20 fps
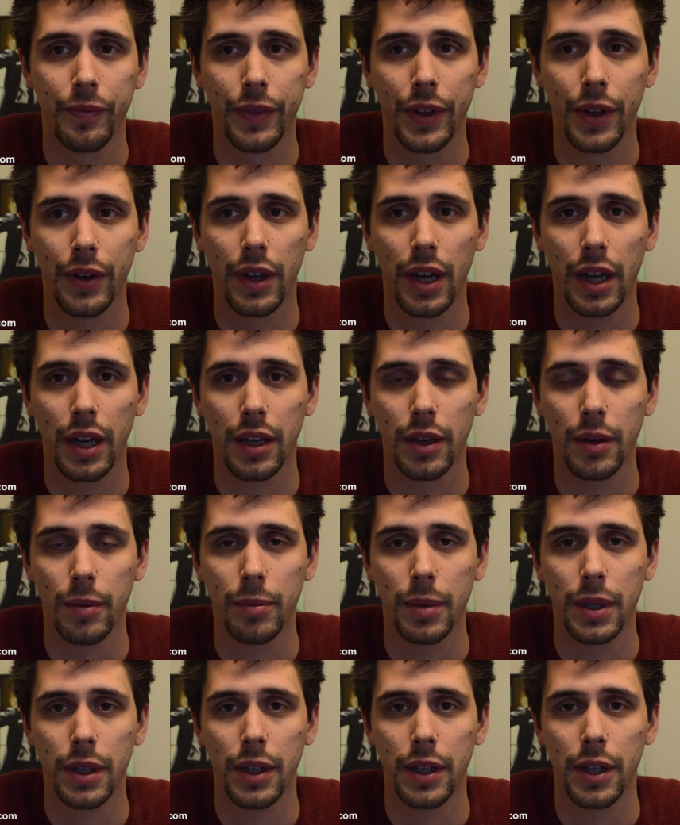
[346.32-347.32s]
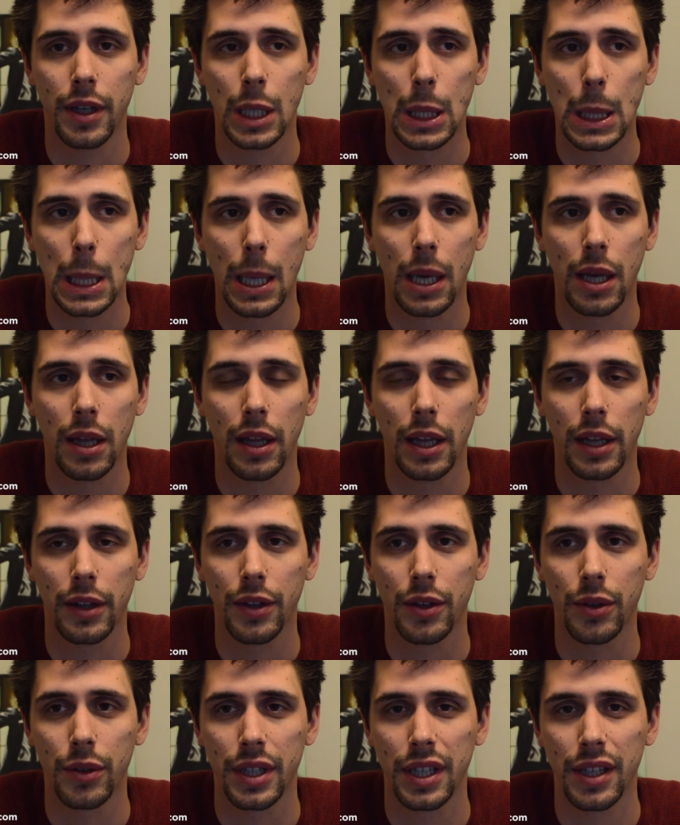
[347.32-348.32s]
they're not gonna be, like
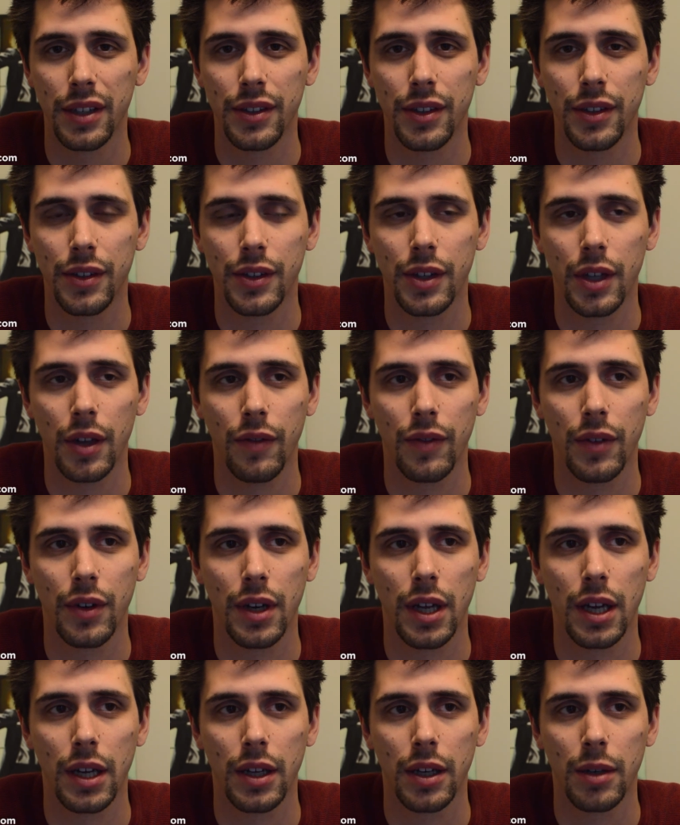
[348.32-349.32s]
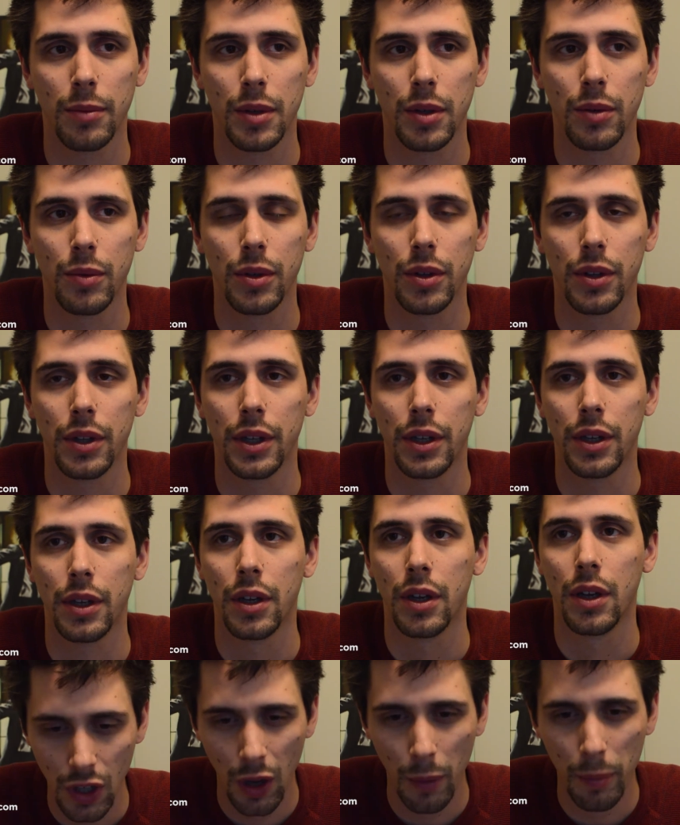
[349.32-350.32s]
little kids and stuff, they're not gonna be really
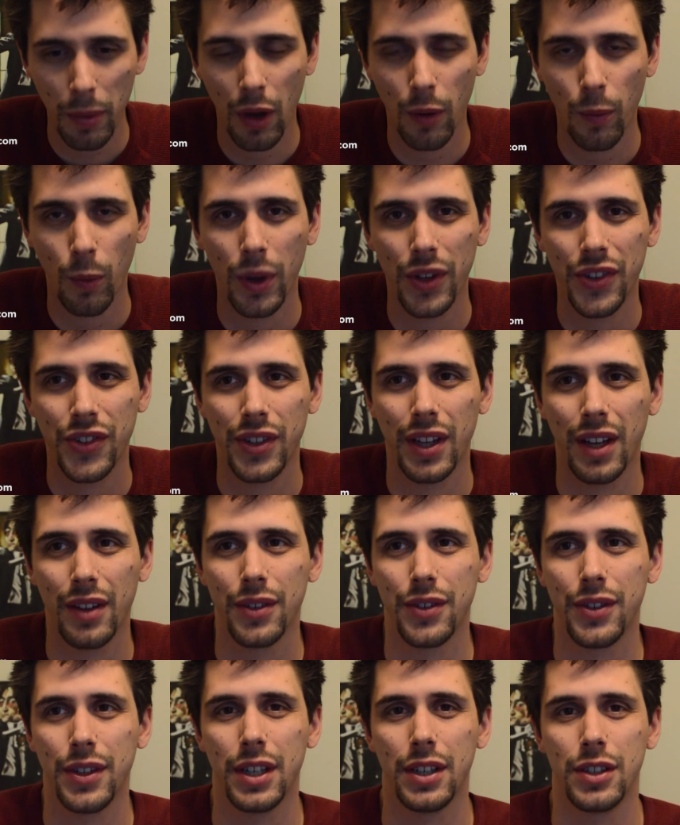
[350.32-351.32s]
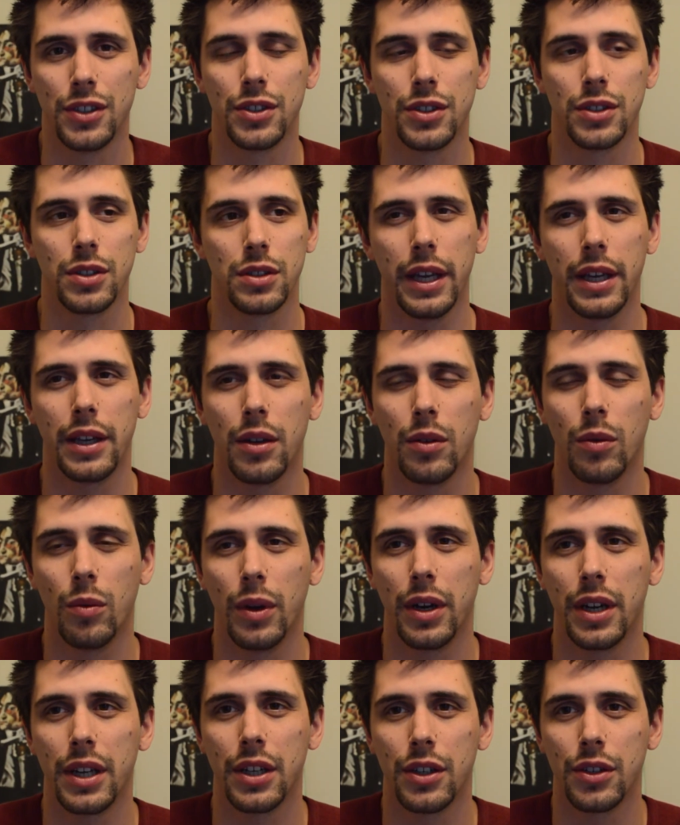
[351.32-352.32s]
up on what Soundstage, like
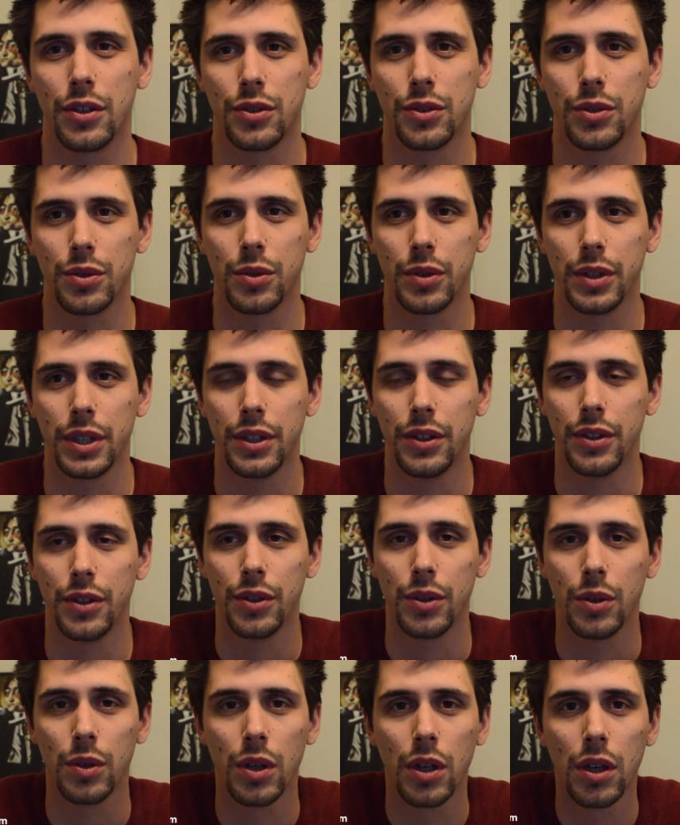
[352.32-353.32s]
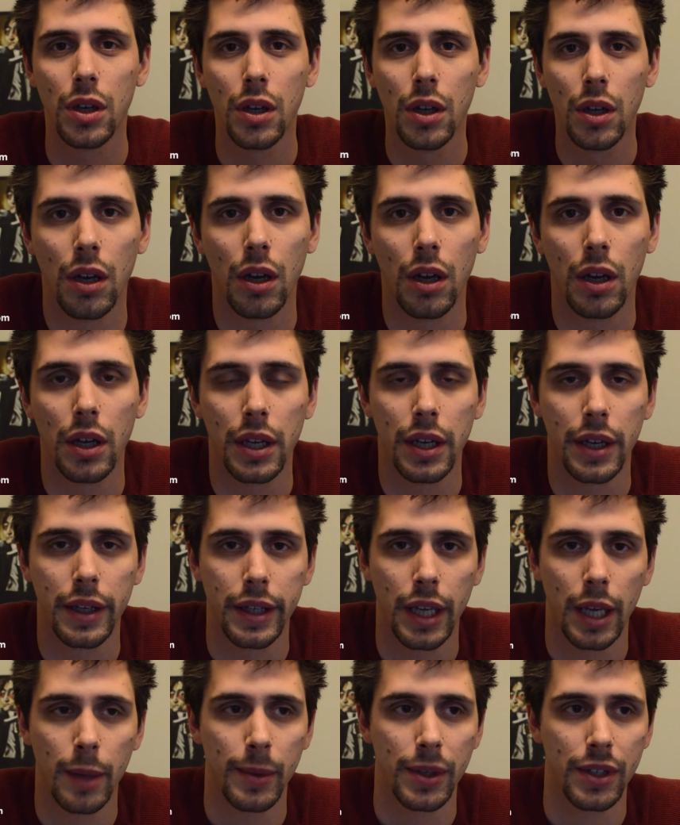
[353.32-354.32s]
what it can truly do in a
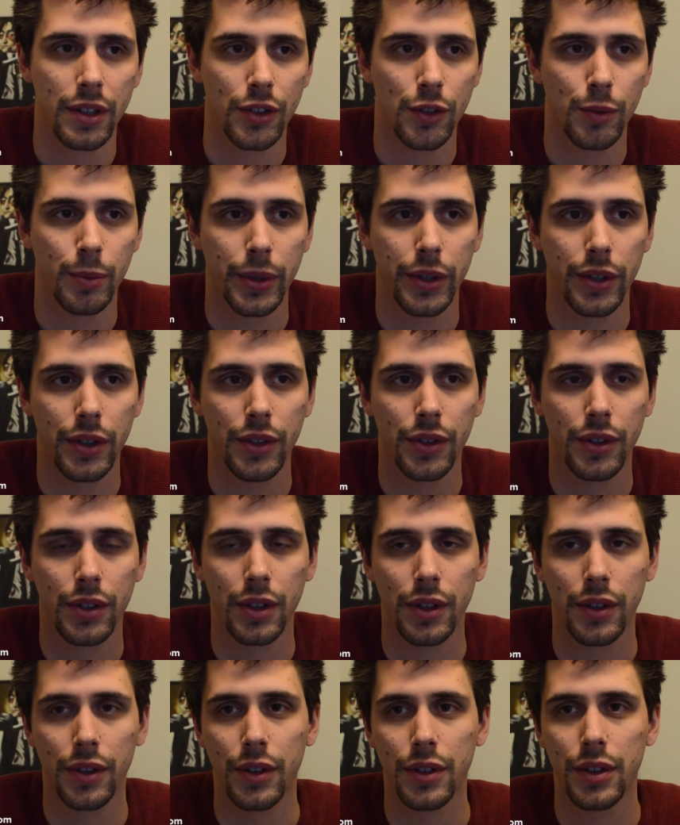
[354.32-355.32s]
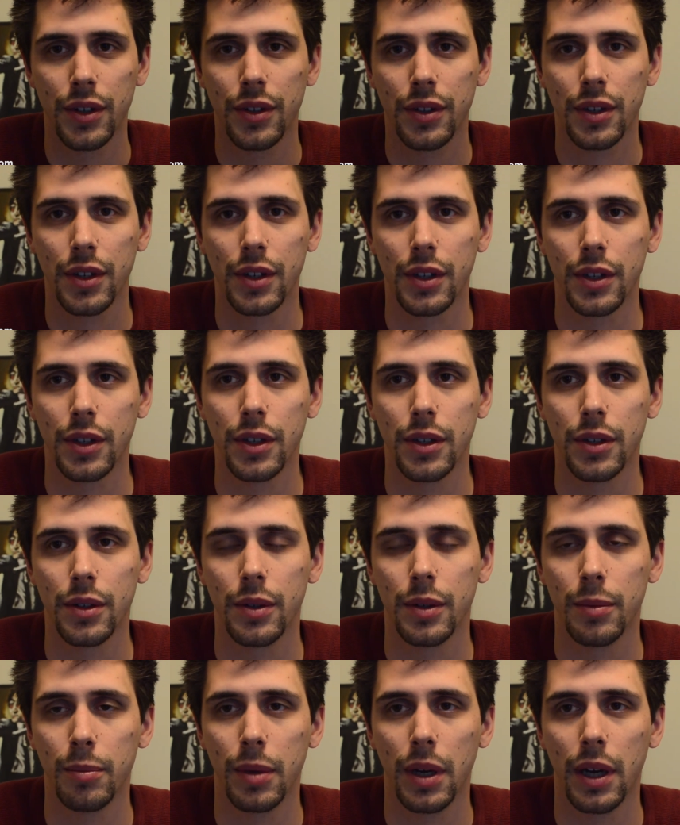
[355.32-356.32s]
gaming experience, because they're just gonna go
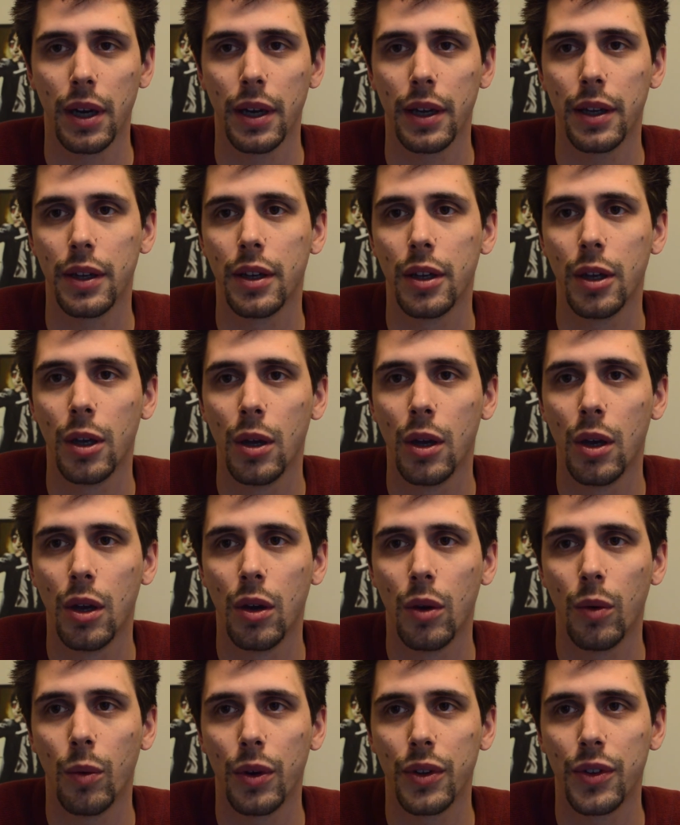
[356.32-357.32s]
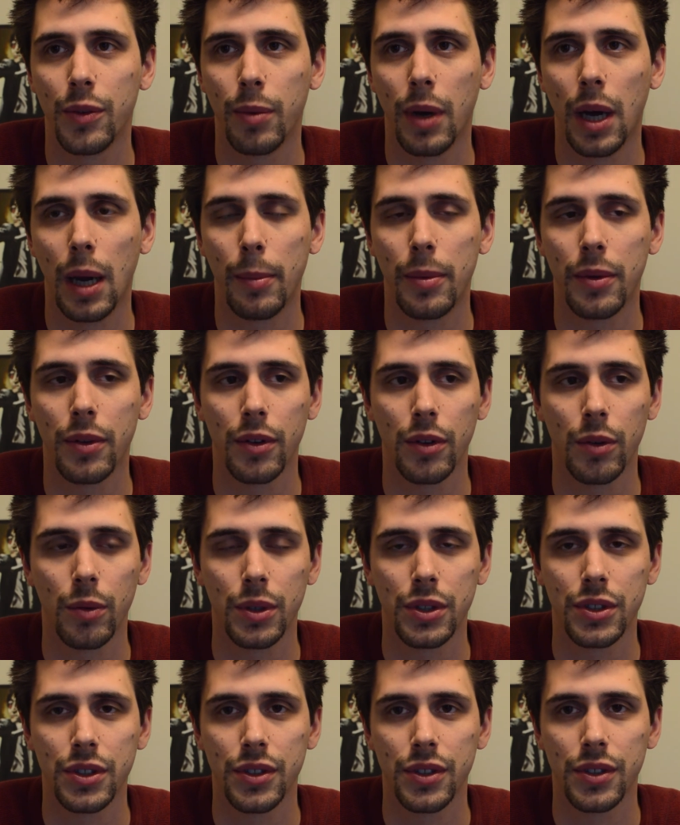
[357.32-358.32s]
and buy what's popular,
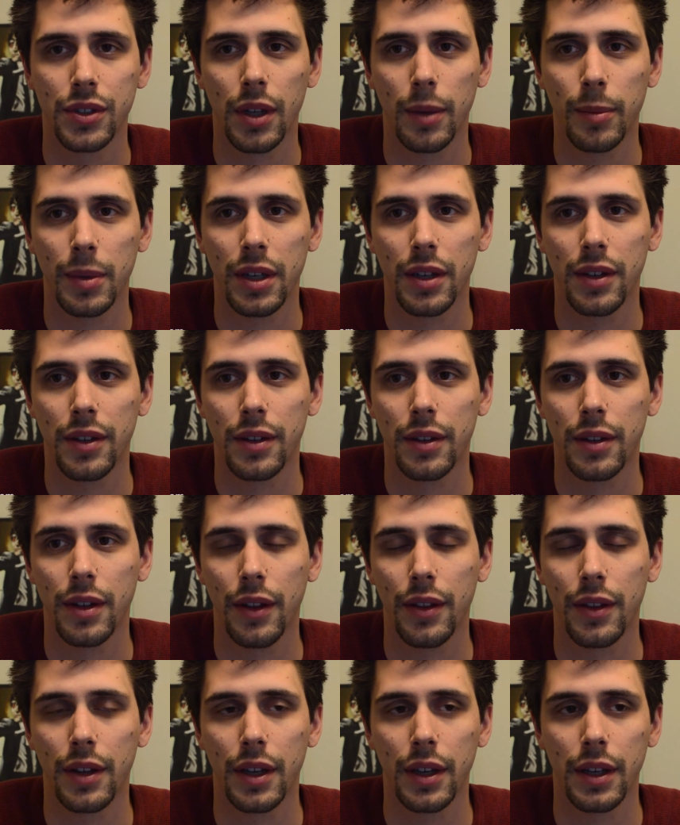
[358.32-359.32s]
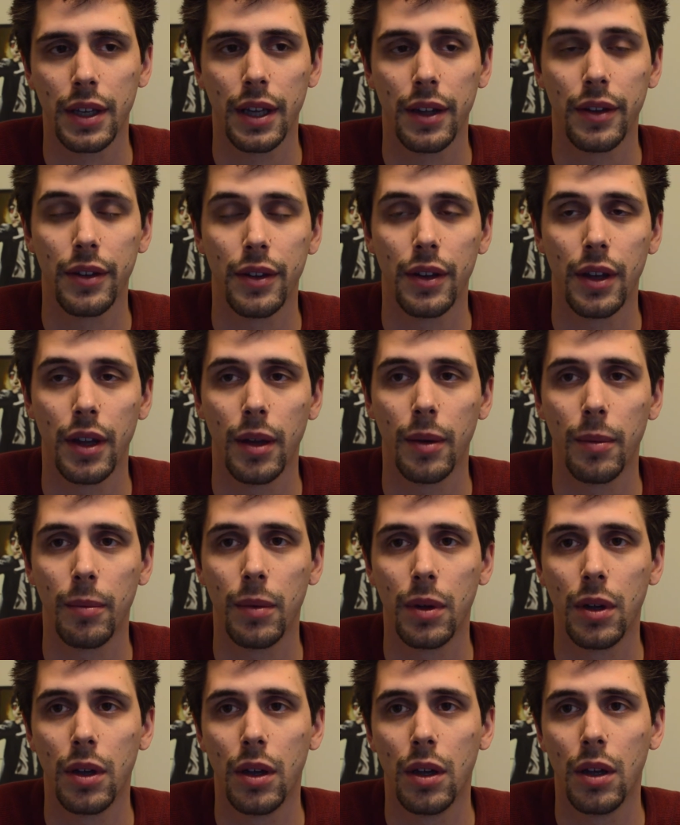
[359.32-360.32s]
which is, I mean, it's nothing against them.
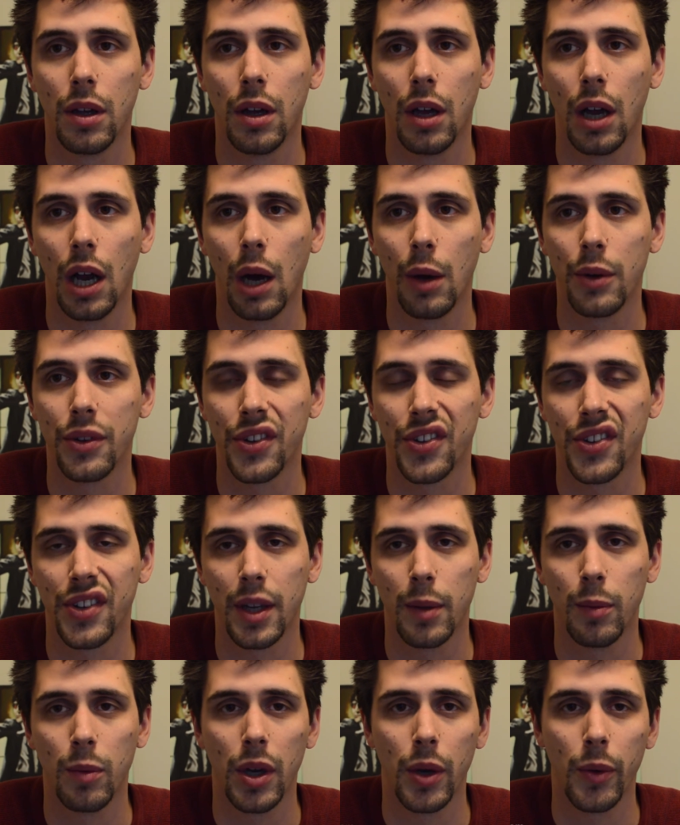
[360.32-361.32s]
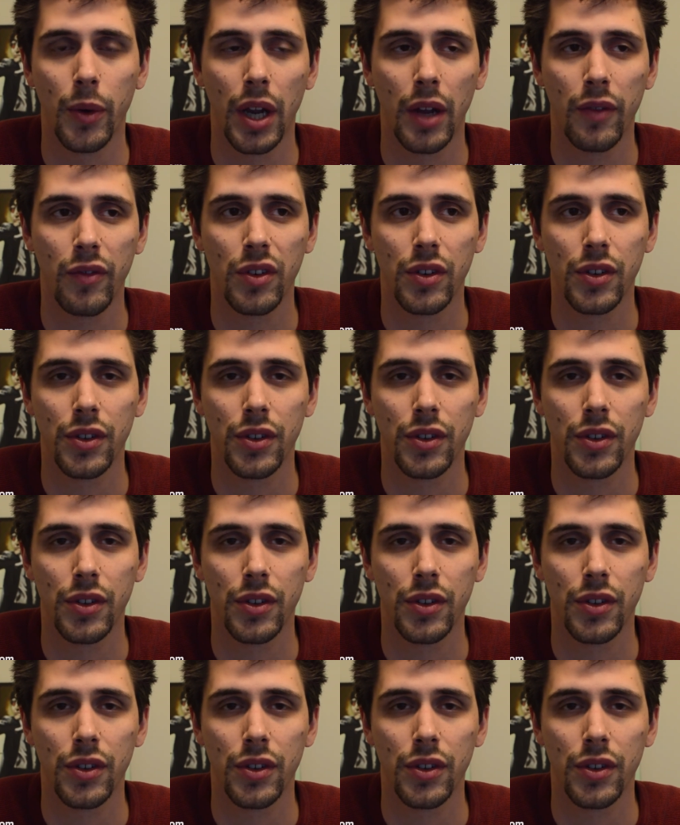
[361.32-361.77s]
I was the same way. When I